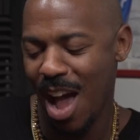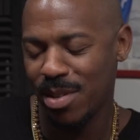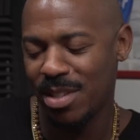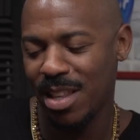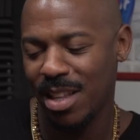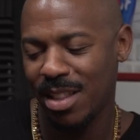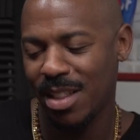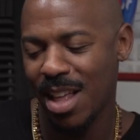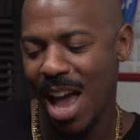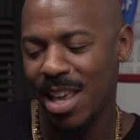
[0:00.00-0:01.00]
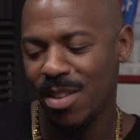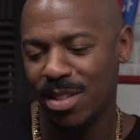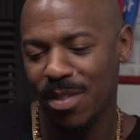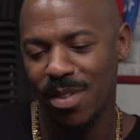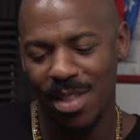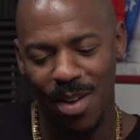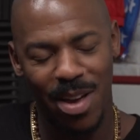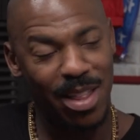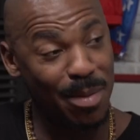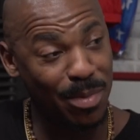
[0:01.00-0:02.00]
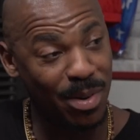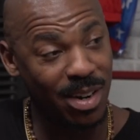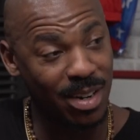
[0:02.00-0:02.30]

I would say that I used to feel that way a lot more.